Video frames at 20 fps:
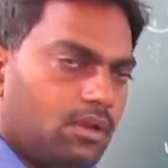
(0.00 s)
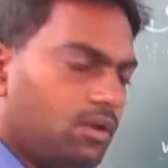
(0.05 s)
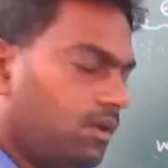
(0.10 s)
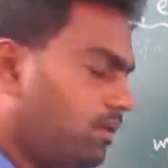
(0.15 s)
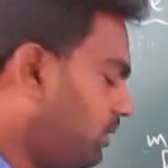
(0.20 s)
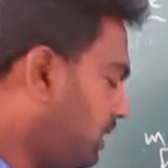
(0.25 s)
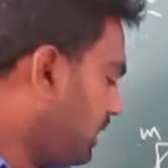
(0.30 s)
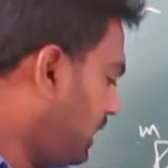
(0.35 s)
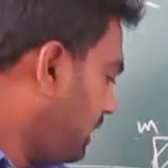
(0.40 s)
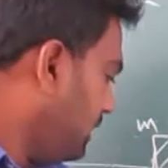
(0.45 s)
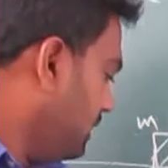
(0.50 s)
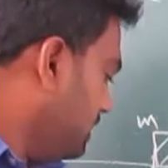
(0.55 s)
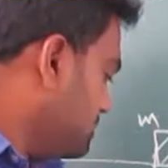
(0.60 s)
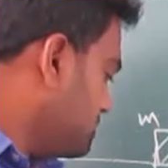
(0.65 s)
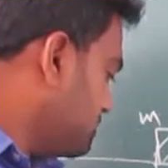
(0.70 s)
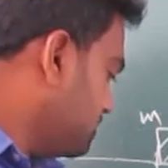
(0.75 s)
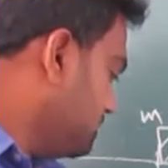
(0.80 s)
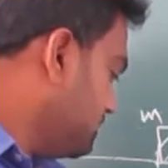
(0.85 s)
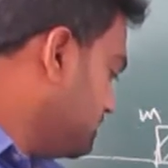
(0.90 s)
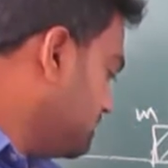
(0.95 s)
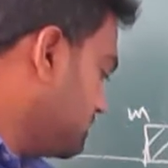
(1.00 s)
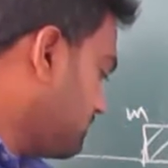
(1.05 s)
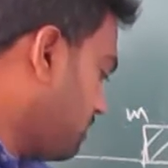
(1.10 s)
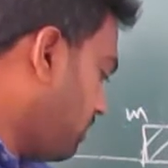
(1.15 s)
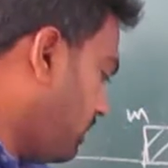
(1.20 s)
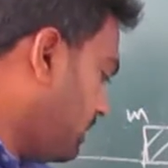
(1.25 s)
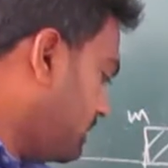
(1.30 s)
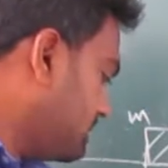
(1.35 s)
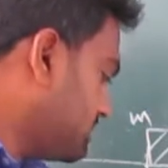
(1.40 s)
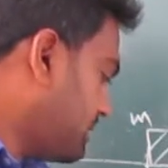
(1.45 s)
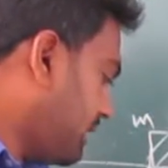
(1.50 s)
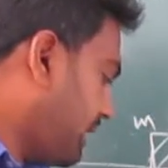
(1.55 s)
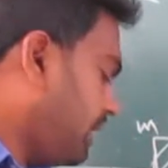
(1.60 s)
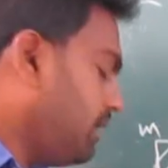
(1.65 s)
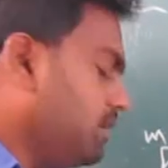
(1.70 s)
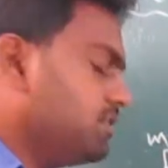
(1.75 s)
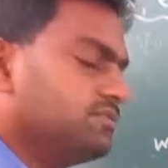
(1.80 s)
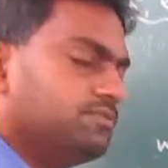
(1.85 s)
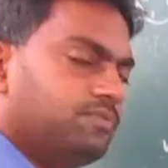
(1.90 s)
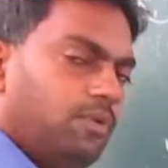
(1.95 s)
okay, so this is called as
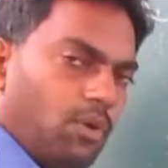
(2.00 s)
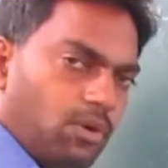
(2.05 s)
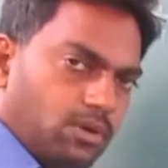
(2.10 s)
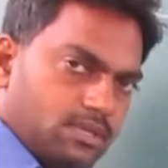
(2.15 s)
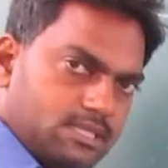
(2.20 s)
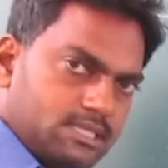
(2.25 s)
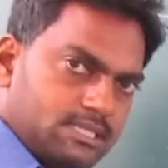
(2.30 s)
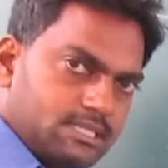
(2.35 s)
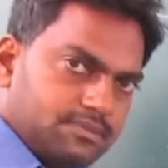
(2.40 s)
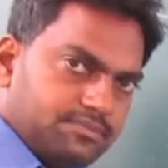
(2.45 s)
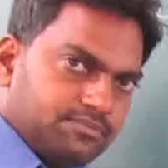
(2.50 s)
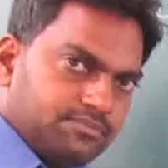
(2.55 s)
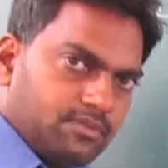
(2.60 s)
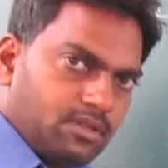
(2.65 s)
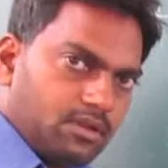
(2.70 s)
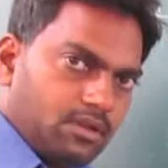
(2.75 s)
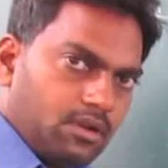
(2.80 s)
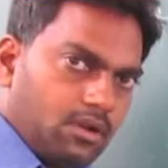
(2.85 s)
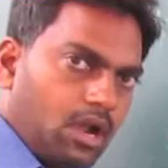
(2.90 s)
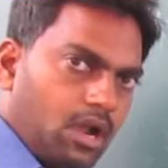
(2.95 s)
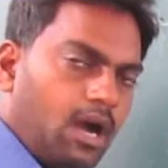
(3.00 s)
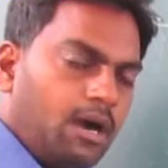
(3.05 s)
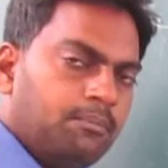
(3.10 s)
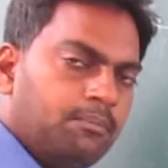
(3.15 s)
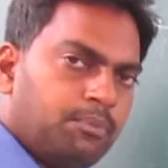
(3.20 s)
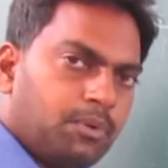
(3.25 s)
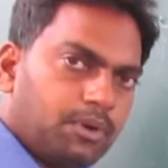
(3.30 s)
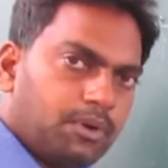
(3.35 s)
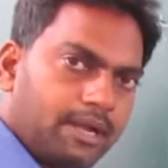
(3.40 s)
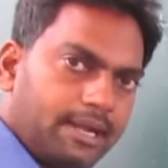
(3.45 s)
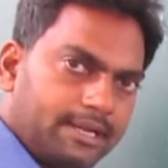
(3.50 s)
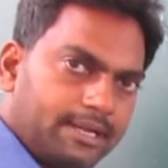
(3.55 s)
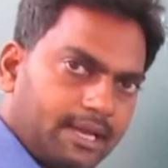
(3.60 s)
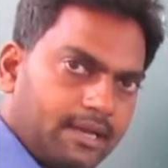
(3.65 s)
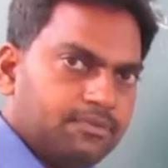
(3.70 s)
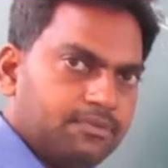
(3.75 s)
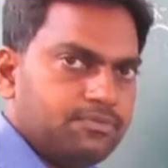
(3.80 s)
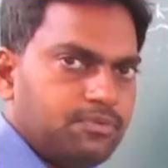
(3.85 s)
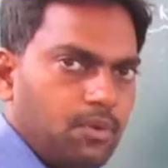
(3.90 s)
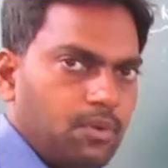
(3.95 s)
a force, component
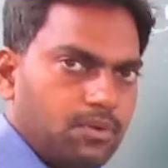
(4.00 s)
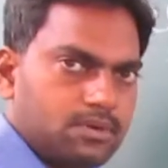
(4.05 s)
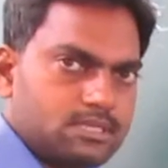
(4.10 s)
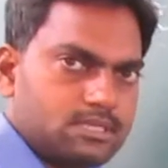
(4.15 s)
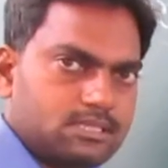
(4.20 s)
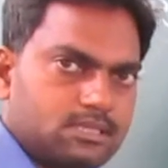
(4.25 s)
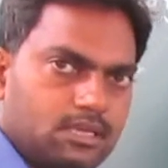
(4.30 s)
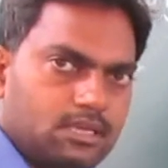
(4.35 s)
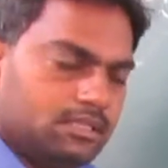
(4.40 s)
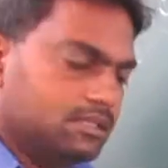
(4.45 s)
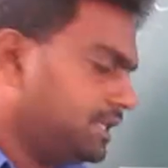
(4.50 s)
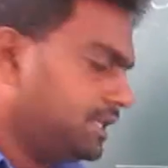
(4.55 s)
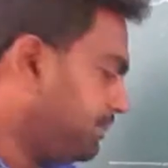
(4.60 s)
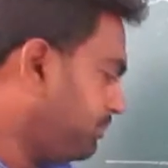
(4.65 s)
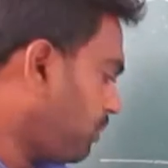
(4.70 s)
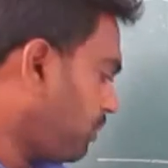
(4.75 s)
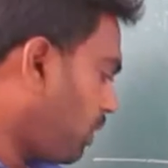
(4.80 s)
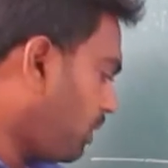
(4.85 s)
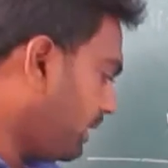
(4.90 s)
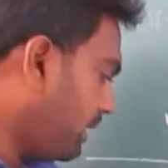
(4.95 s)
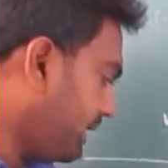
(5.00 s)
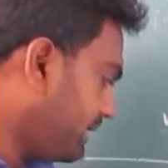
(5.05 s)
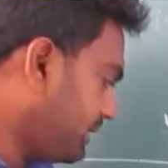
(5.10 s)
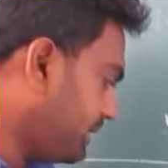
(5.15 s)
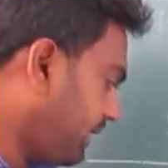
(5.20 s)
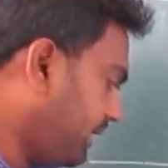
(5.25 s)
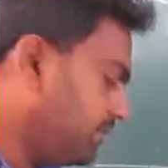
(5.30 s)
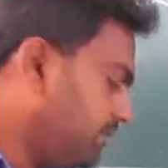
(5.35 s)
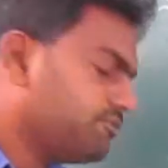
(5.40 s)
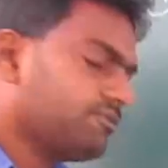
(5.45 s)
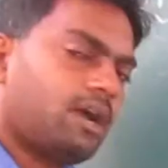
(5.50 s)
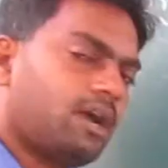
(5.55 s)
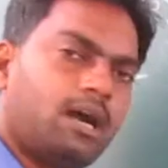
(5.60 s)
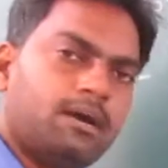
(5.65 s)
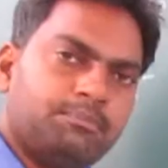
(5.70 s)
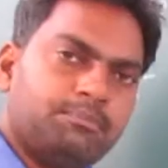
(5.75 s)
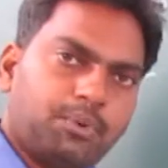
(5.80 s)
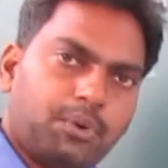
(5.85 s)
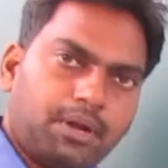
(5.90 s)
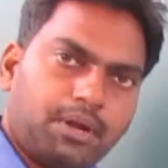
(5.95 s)
of force, the product of
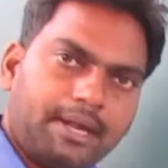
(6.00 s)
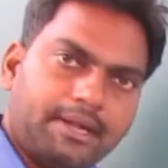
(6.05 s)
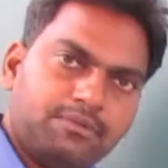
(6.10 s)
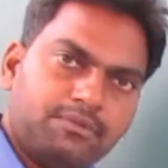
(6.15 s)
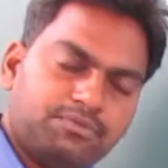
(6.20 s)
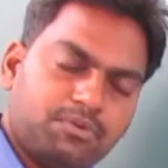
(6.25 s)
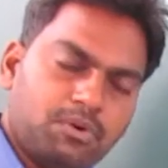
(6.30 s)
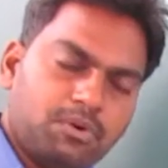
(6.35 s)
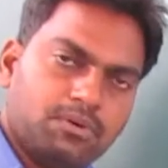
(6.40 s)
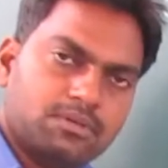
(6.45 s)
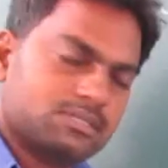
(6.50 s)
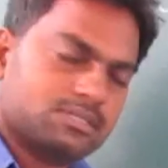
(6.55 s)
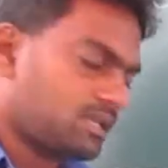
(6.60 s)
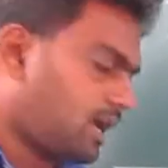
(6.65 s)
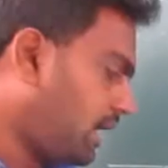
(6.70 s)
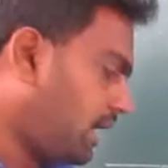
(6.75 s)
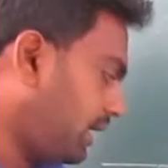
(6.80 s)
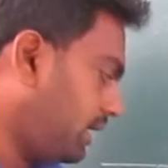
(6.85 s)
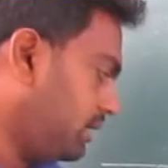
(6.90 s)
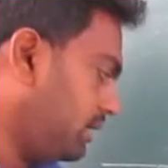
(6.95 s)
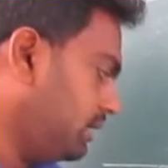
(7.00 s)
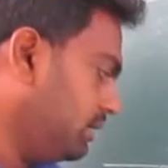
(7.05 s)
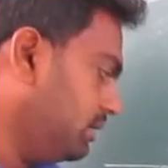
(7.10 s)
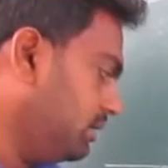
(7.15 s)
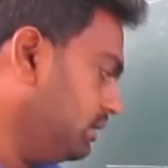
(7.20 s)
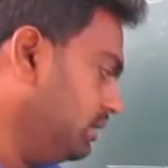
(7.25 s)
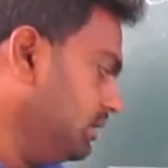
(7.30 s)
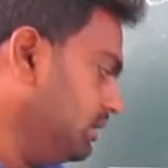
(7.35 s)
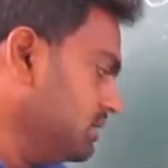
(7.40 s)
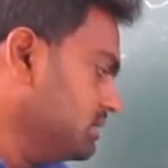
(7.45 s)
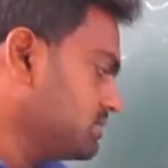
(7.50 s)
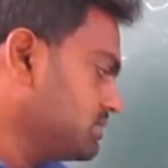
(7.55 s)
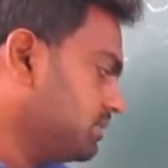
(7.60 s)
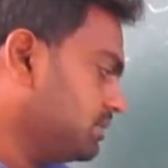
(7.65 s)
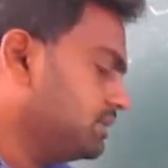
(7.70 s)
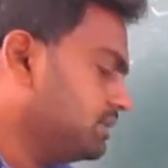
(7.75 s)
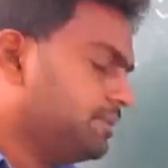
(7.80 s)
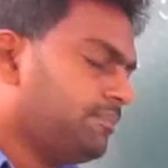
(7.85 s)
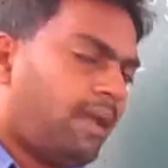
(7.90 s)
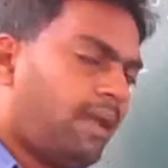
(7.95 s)
component force, and so
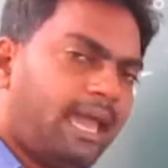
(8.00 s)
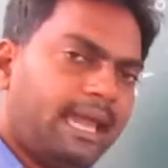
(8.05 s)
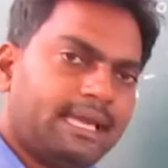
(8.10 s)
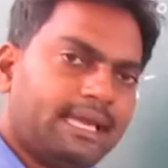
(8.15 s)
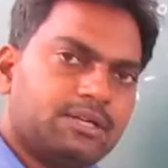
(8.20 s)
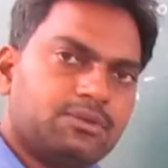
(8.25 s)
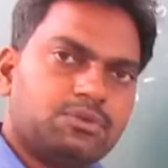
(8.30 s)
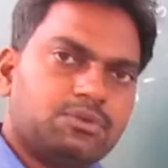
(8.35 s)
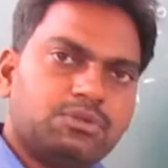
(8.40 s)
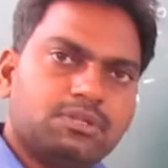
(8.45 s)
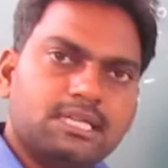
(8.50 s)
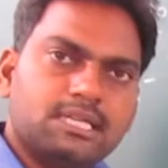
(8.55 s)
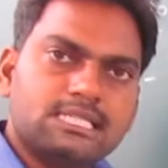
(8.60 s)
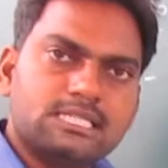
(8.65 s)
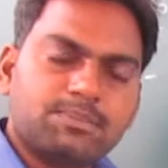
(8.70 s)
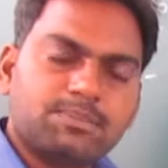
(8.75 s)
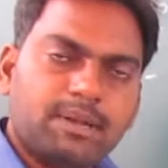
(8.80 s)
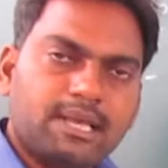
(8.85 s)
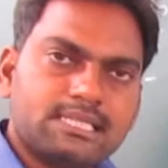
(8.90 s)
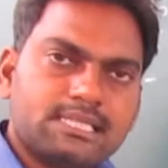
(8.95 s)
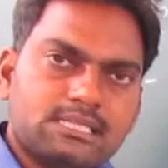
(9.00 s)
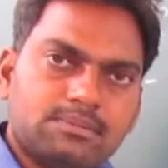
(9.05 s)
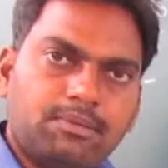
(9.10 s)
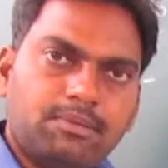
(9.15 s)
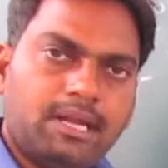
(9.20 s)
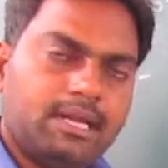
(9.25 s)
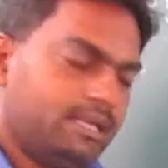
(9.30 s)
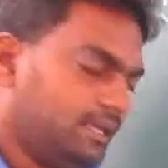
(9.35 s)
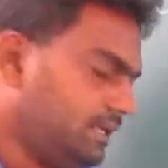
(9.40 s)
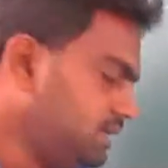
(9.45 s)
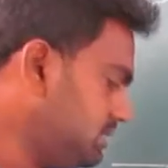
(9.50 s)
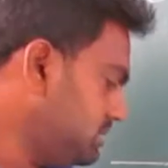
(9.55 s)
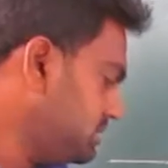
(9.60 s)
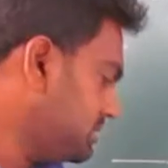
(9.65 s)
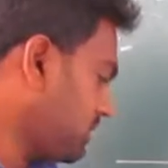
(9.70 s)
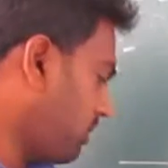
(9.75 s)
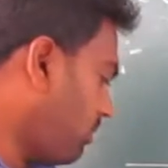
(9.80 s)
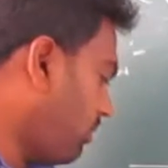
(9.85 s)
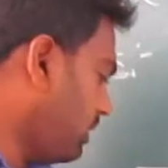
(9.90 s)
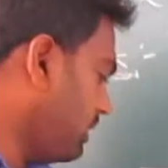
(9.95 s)
the magnitude displacement is
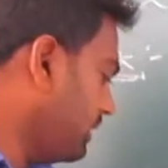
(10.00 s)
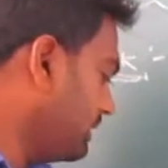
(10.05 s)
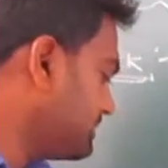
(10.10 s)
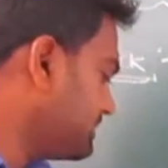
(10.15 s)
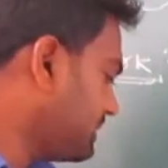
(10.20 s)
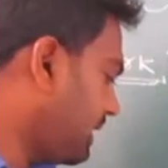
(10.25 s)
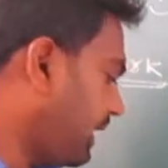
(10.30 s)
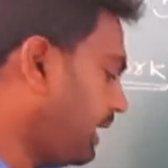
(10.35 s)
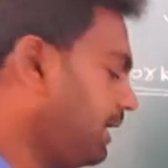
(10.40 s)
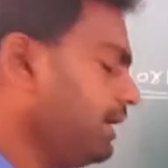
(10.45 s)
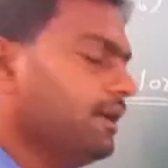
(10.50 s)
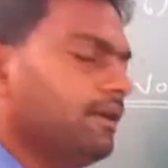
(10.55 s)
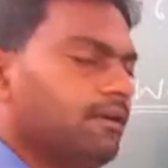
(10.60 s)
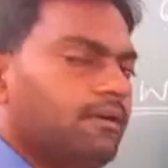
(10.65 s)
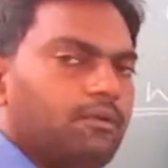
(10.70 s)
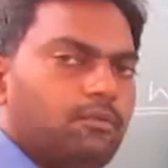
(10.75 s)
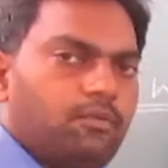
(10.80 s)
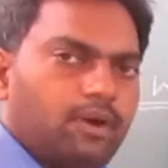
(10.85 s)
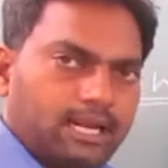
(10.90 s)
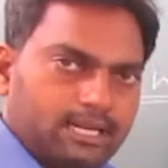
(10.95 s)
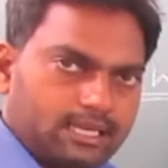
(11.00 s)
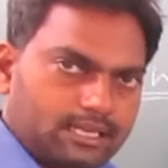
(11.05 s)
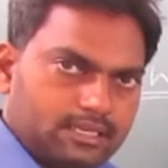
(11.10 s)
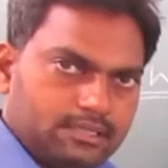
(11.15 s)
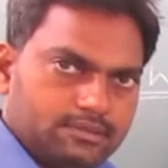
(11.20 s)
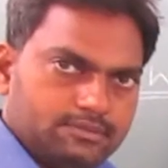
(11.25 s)
called as a work.